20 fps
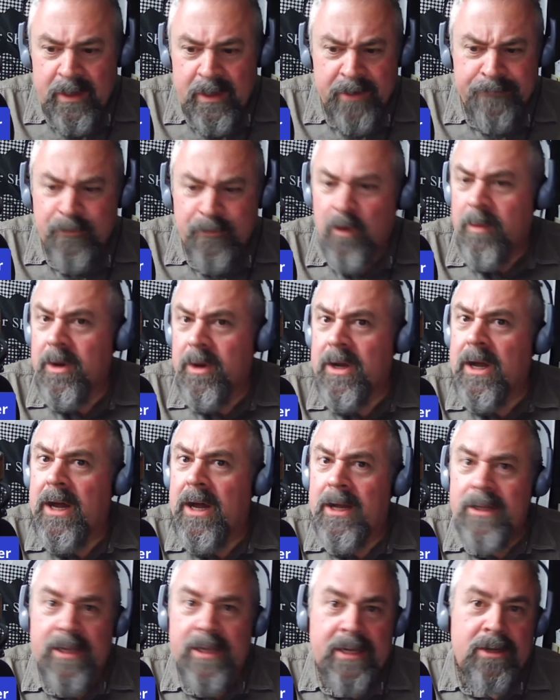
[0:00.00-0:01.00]
former
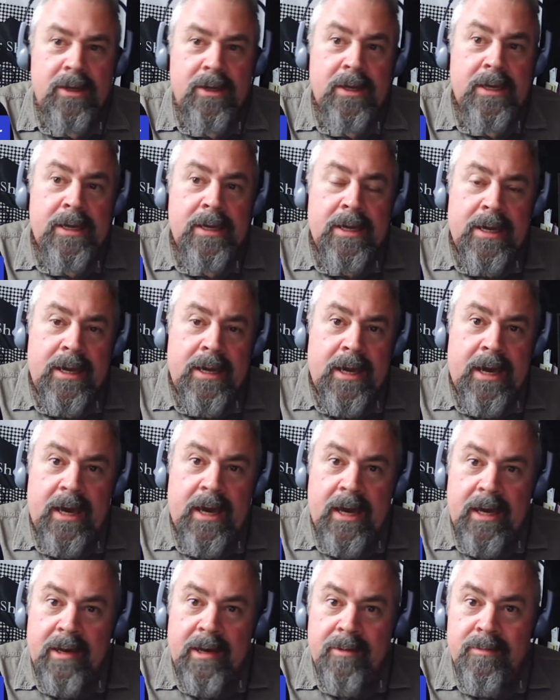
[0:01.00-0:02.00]
colleague
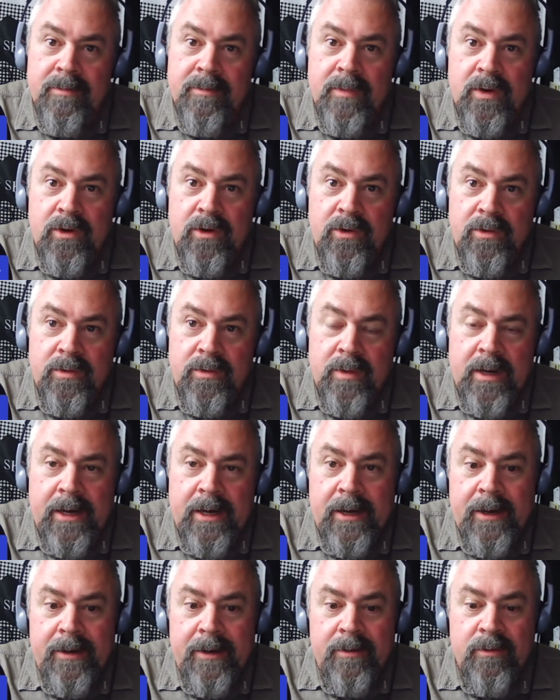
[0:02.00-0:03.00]
who
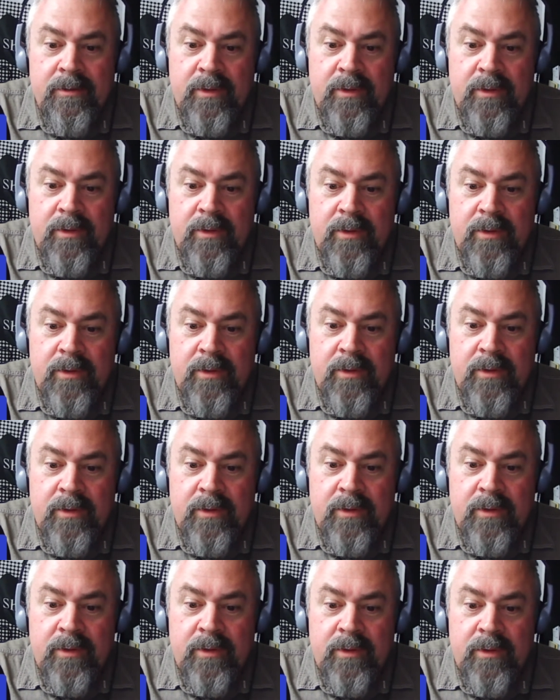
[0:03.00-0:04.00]
was
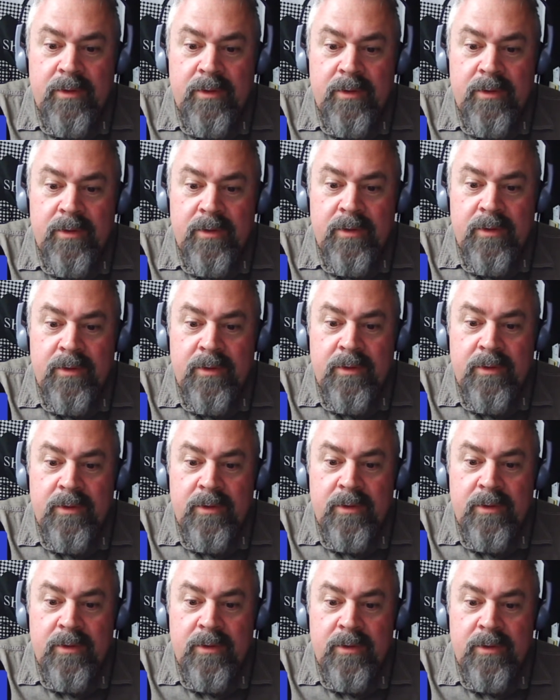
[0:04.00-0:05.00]
a tad left of
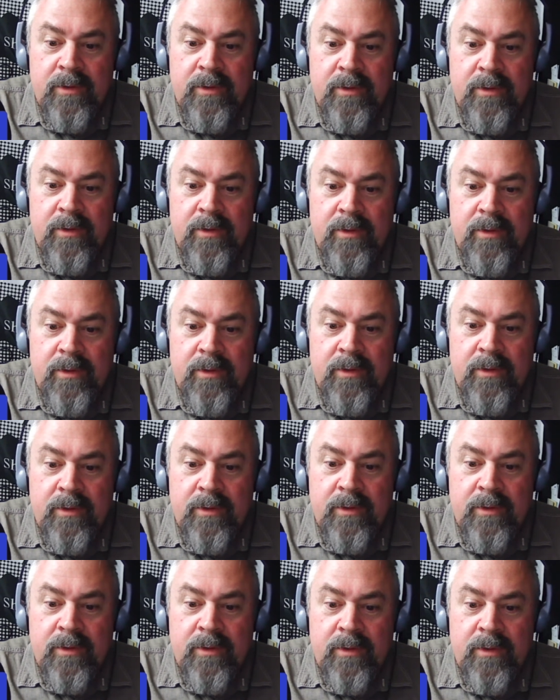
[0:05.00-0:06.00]
center,
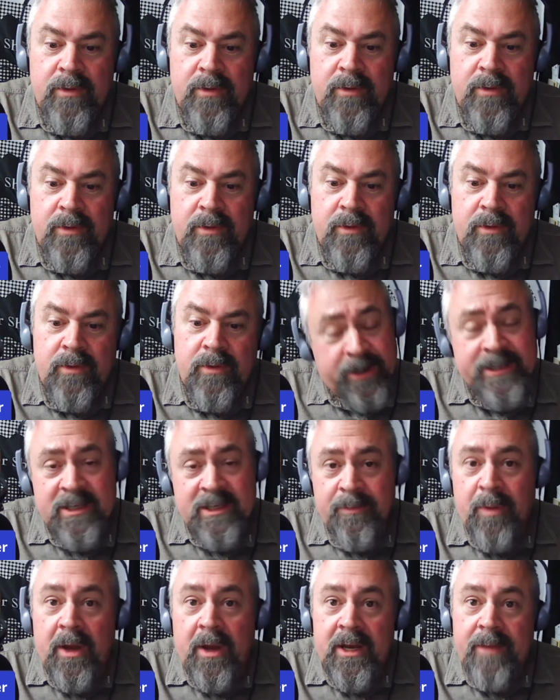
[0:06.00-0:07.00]
and tried to impress
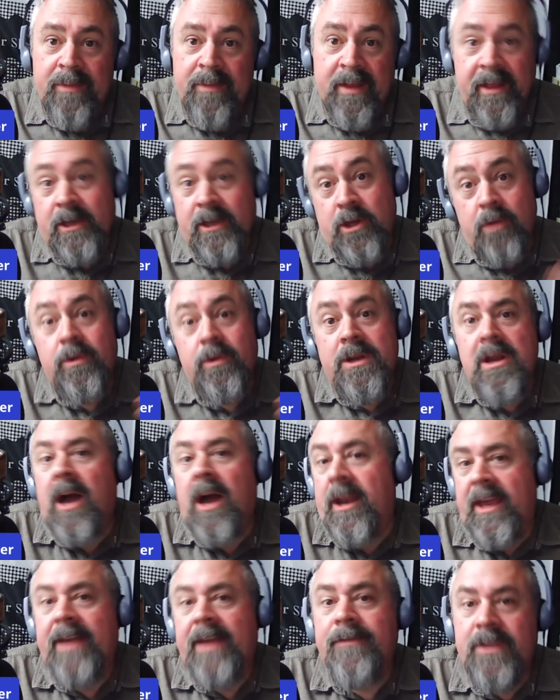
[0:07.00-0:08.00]
upon him that, like, you would
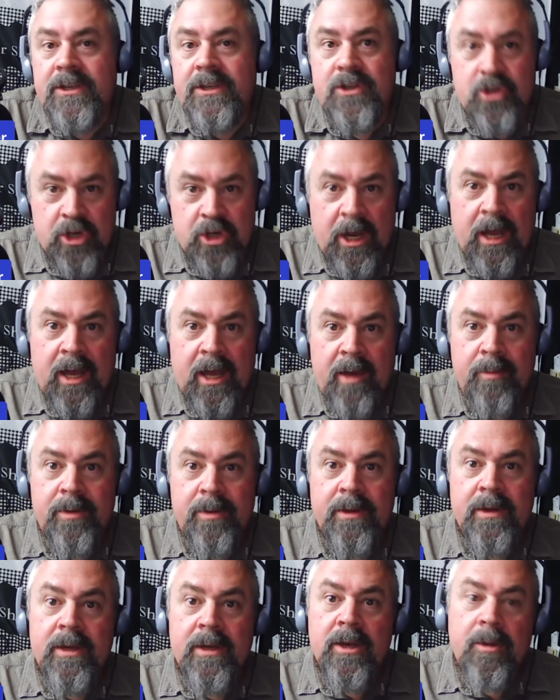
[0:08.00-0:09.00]
not have this job
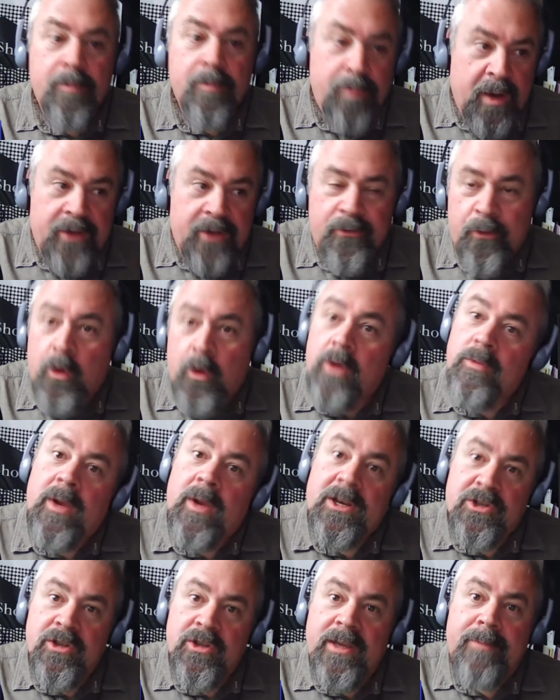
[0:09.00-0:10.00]
but for
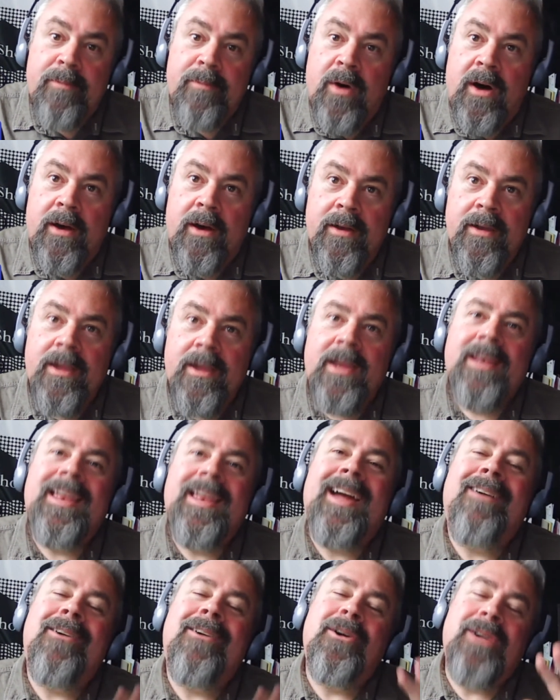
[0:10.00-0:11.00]
Rush Limbaugh.
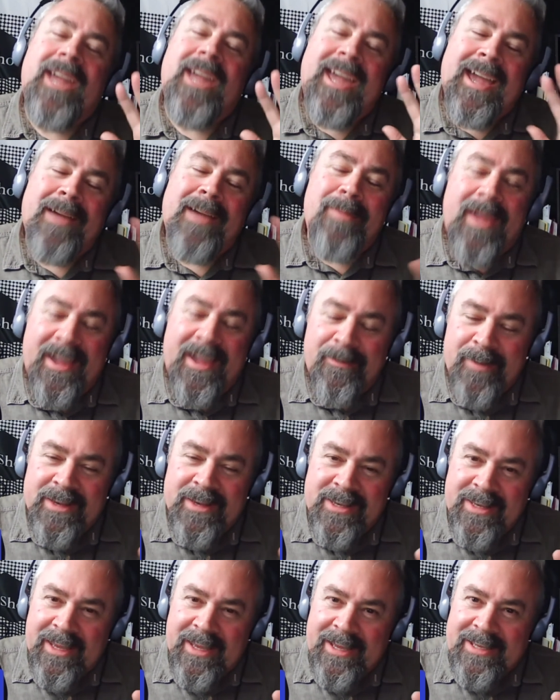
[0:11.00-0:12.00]
Now, okay, I may have been
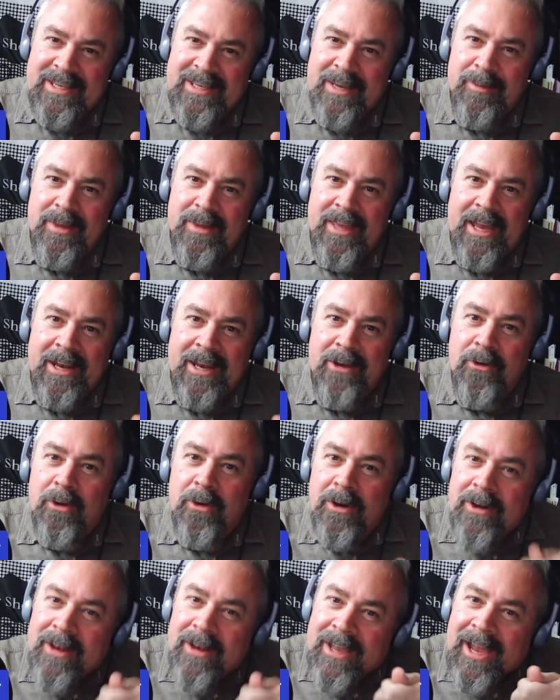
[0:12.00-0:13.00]
saying some of that in
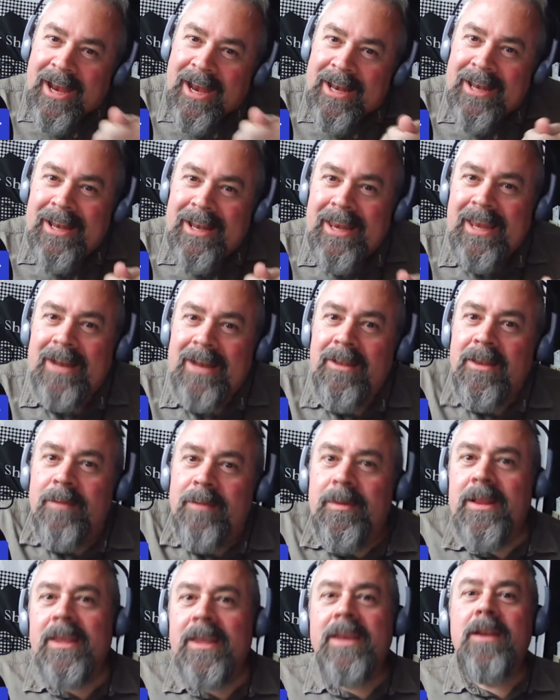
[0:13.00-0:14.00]
order to kind of needle
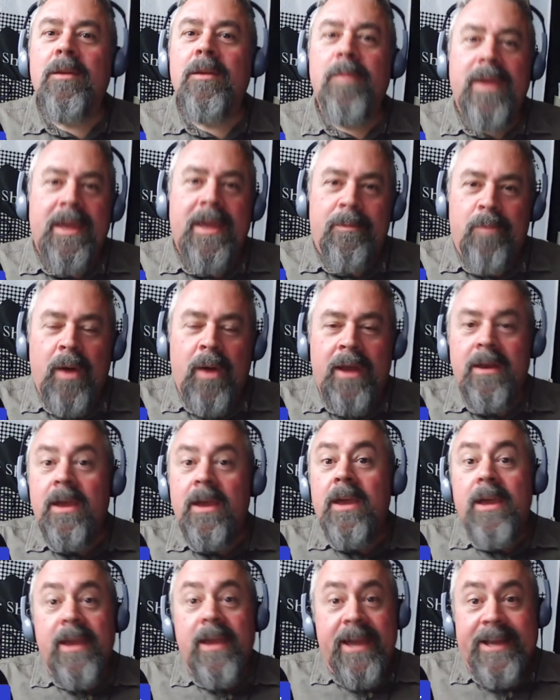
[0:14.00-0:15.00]
him a little bit, but
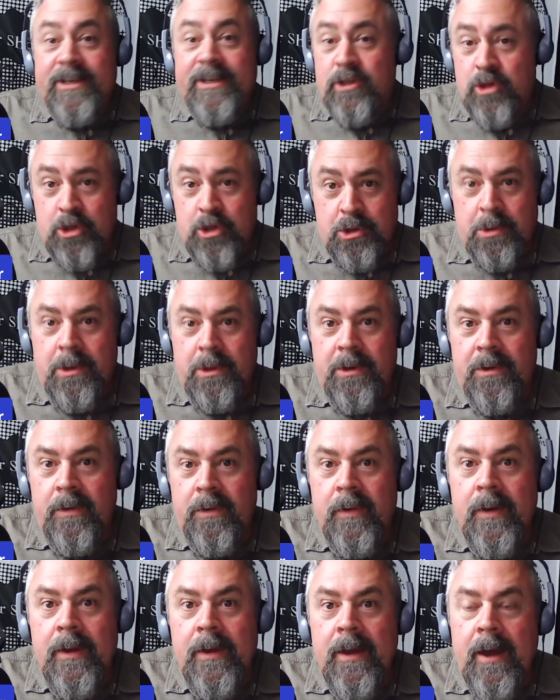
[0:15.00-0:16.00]
it's
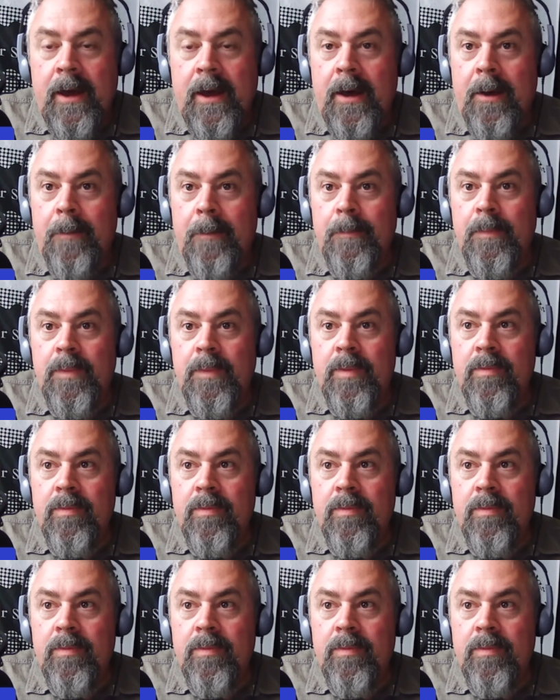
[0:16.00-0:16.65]
true. Limbaugh